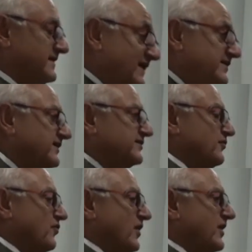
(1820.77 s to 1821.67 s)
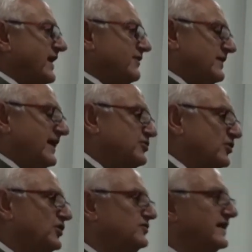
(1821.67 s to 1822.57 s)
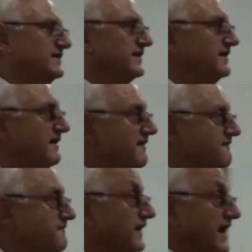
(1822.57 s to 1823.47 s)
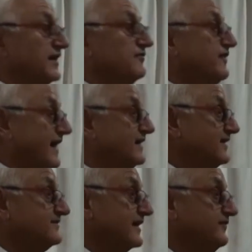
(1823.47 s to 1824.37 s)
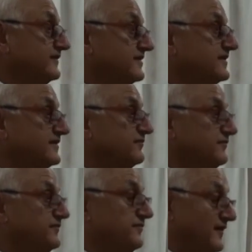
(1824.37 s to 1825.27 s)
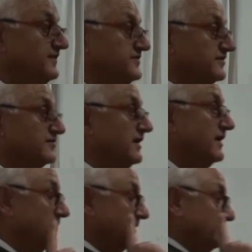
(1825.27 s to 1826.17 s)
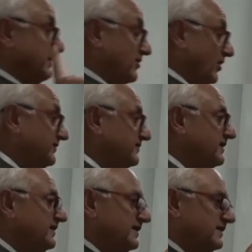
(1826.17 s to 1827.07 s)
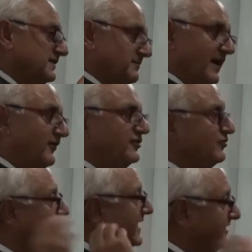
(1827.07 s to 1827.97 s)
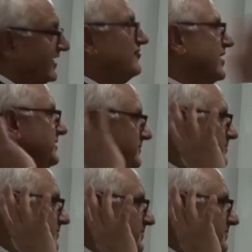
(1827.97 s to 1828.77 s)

10 years of war and when I told you that the the kind of violence that visited the villages because the Maoists were hit and run,